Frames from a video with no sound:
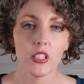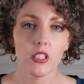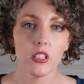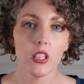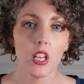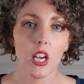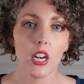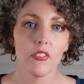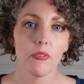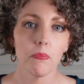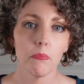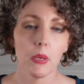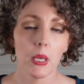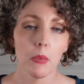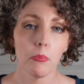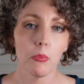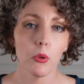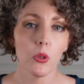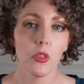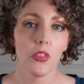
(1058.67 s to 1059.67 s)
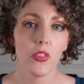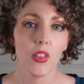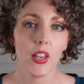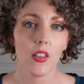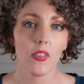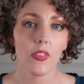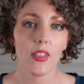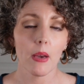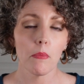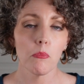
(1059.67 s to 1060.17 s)
A lot of people
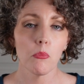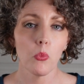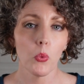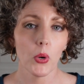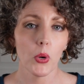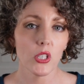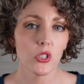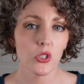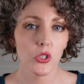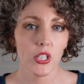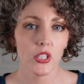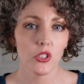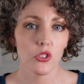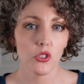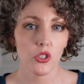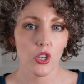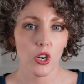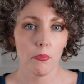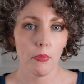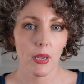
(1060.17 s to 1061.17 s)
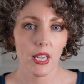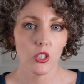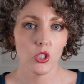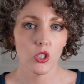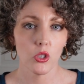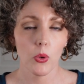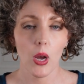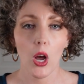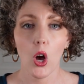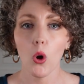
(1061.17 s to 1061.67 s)
think that moisturizers are made
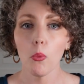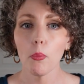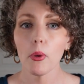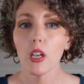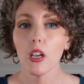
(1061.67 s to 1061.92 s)
to help